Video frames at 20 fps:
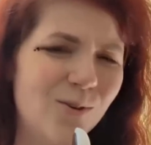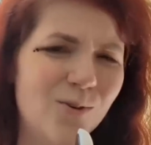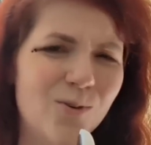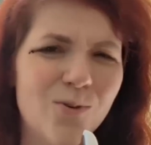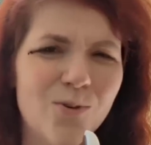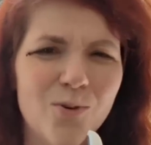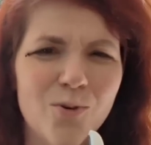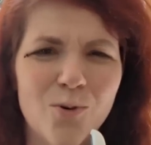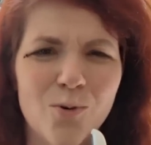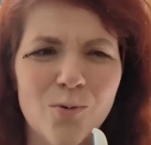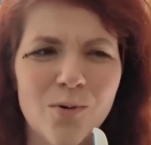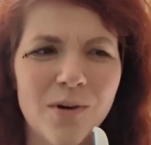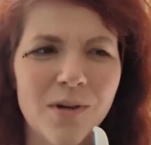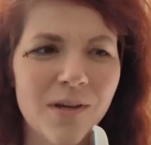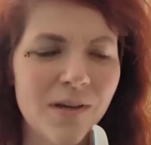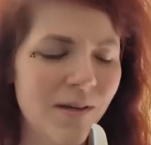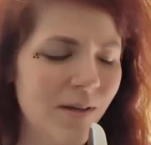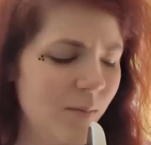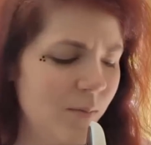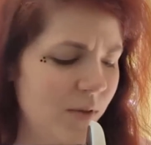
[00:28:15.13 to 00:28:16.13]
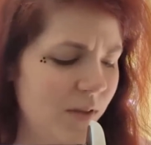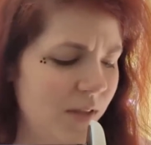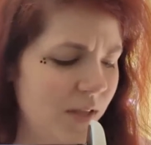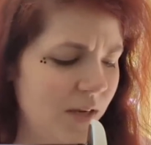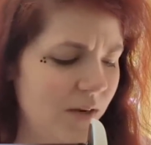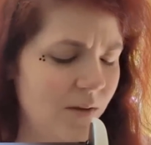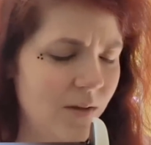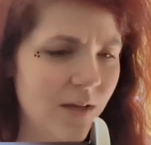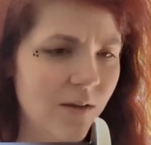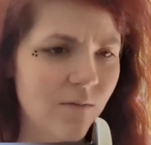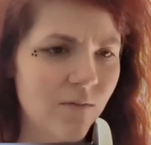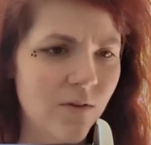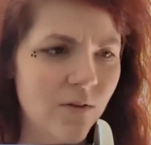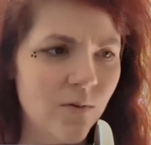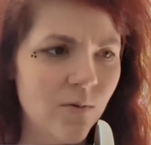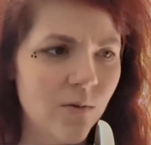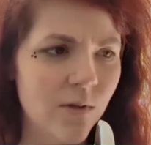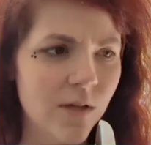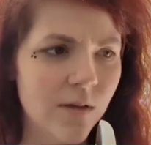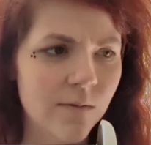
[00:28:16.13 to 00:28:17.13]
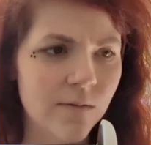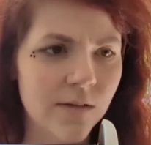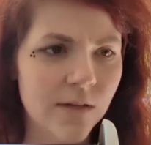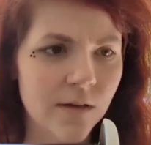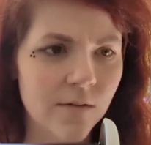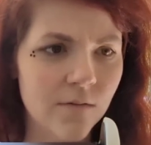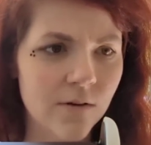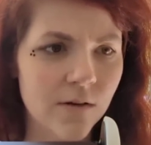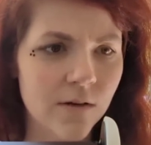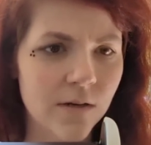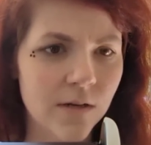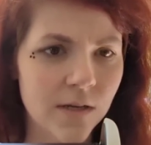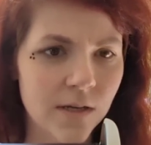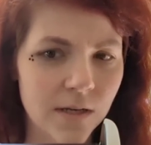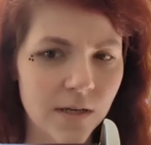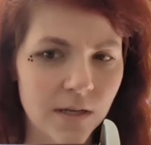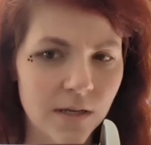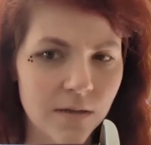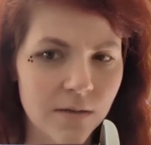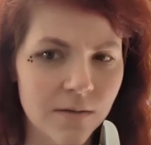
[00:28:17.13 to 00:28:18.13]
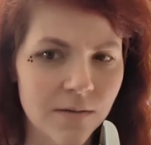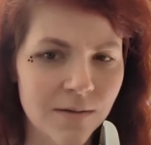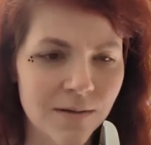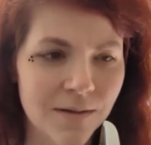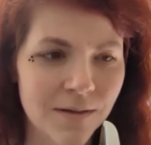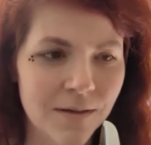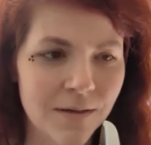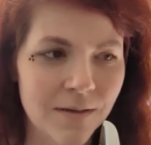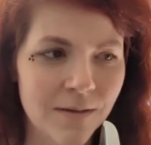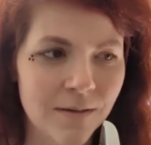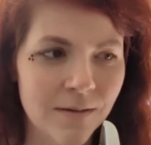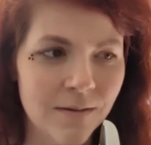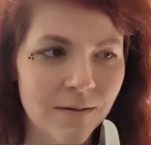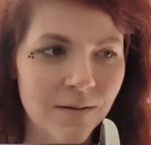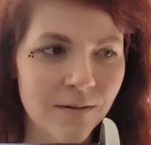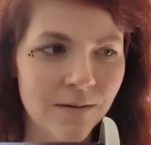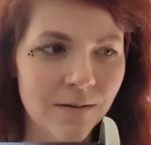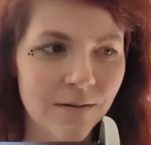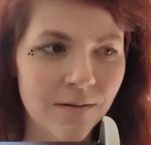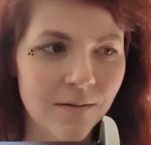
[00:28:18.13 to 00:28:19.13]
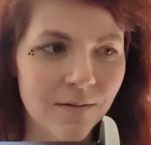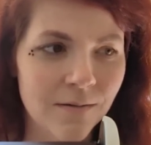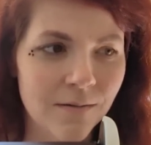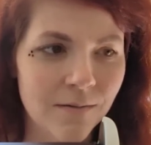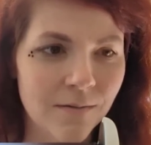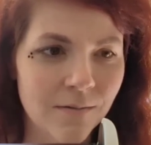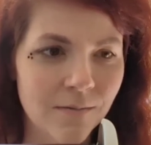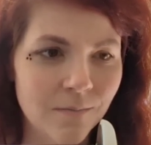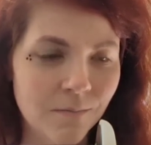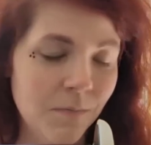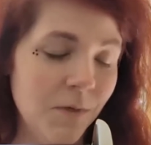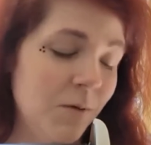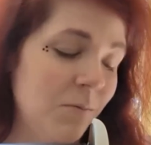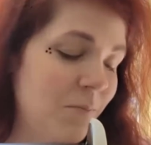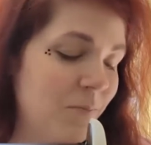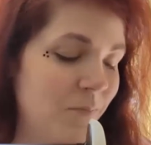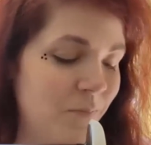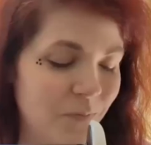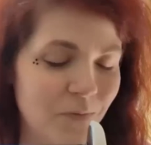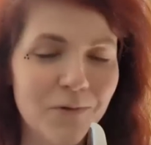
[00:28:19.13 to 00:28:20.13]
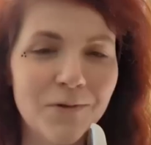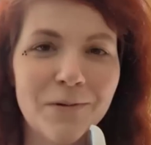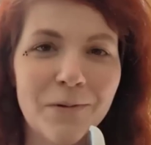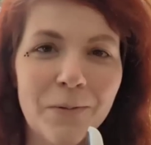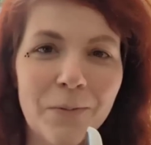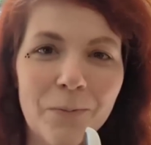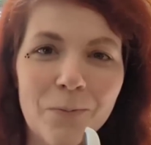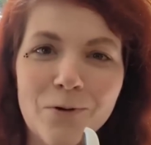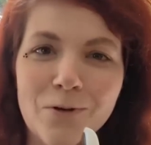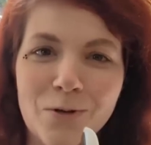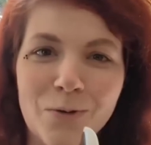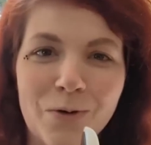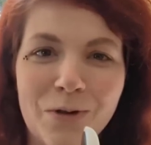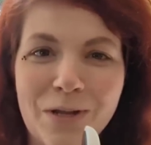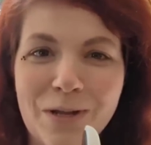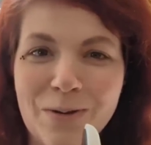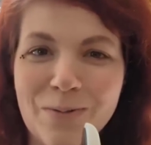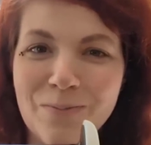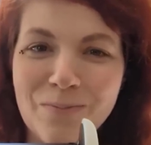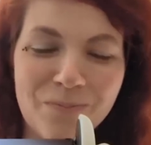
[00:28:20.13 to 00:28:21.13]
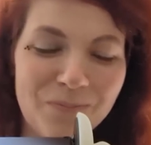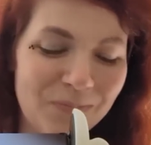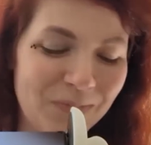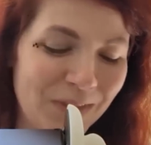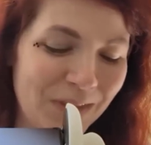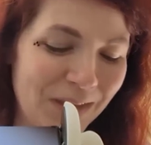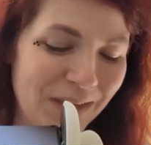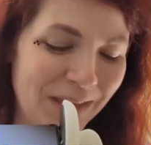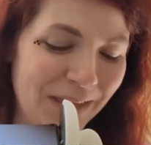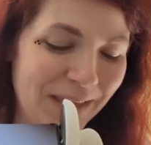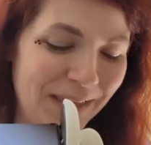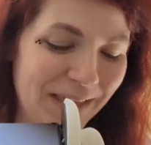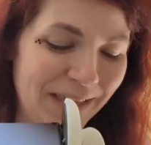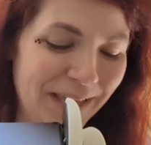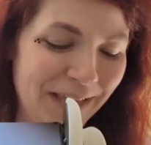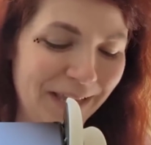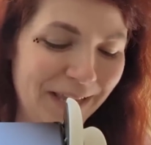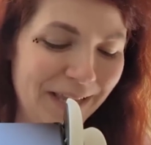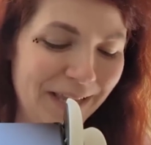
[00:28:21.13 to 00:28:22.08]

Ooh, but then I'll have two gloves covered in honey. We're doing it.